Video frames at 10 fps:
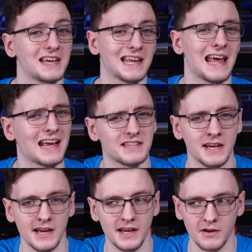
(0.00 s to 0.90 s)
to connect,
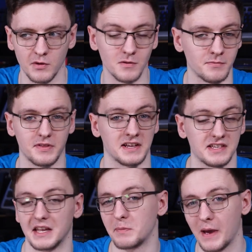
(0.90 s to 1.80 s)
well, things
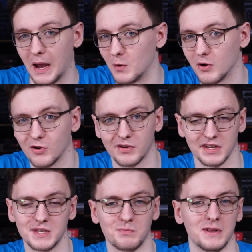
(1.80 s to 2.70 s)
like power,
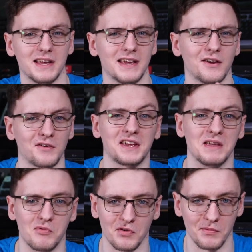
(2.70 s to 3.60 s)
display, or
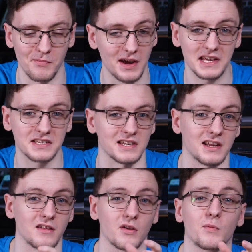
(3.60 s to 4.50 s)
keyboard and mice, and
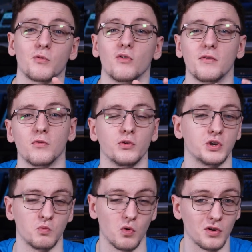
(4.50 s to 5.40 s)
any other peripherals
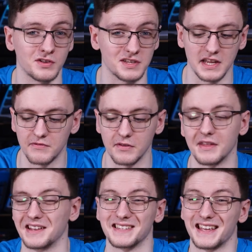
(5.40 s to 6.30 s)
you want, and even
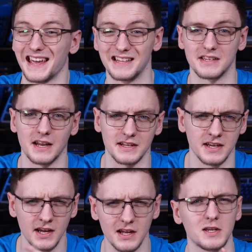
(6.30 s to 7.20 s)
things like internet,
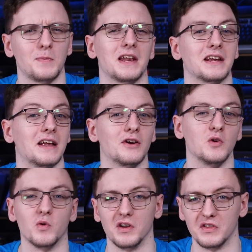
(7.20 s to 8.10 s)
depending on how
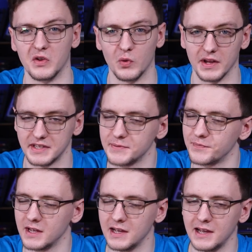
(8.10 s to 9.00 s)
you want to do it.
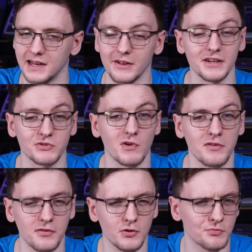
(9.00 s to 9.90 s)
Now let's run
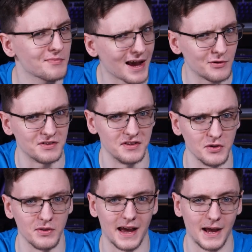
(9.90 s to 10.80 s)
through how to
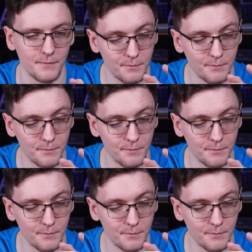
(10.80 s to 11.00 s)
do that.